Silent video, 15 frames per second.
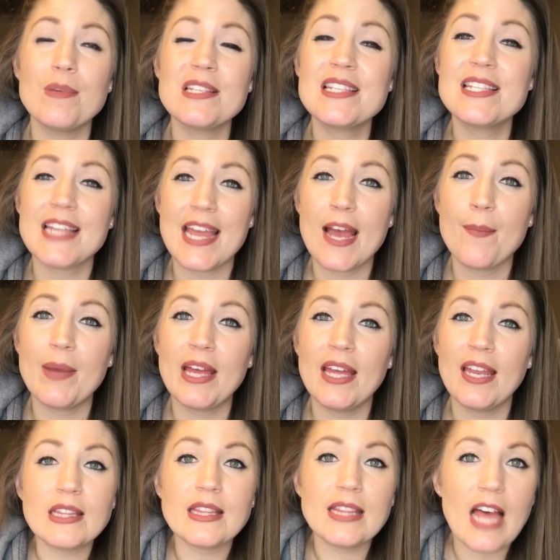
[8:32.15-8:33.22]

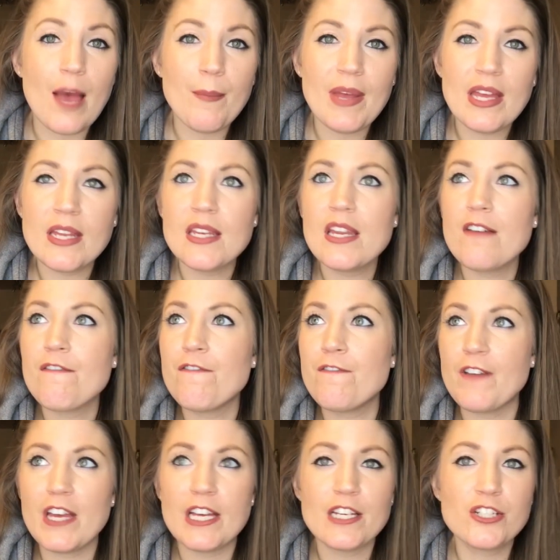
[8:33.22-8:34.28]
Salmon, lemon,
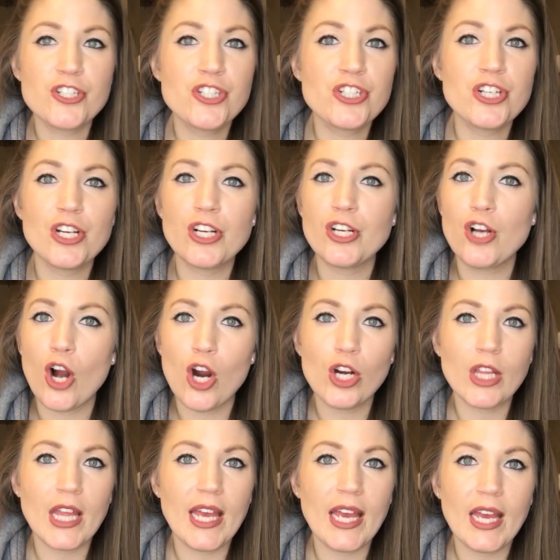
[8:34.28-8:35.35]
fish,
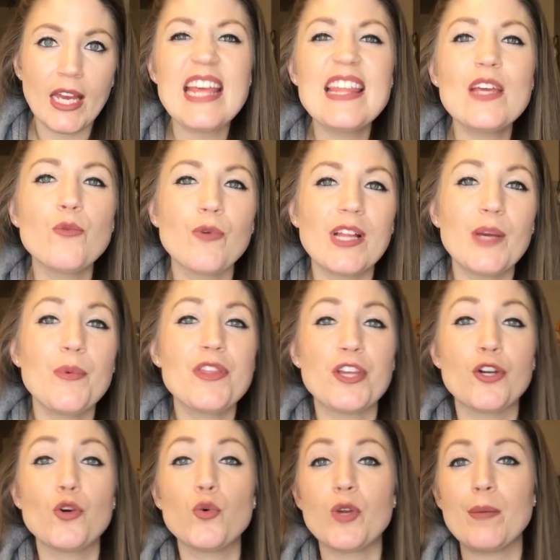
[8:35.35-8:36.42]
garlic, anything really with a
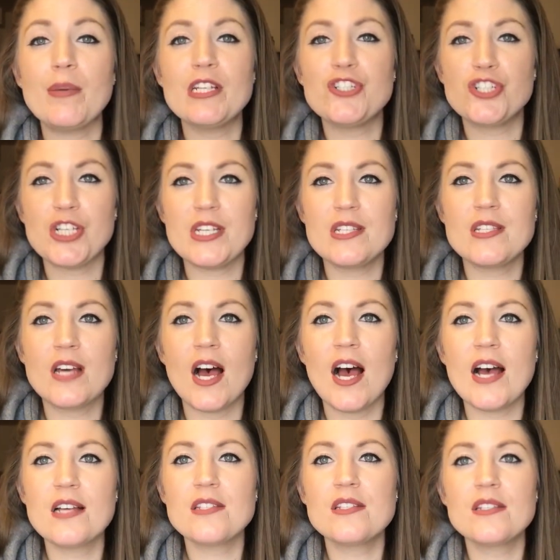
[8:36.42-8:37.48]
creamy cheese
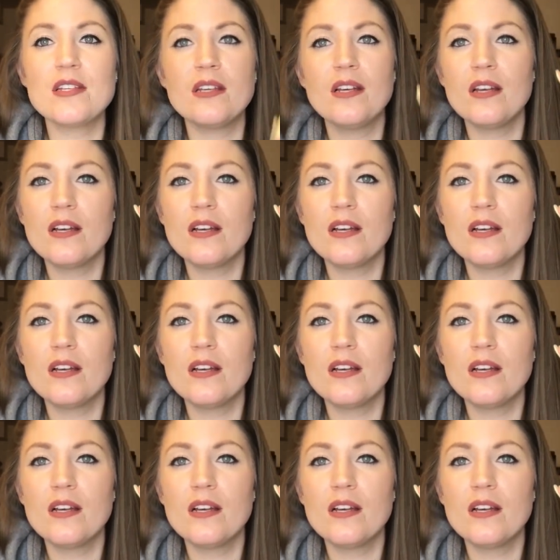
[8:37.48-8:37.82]
sauce,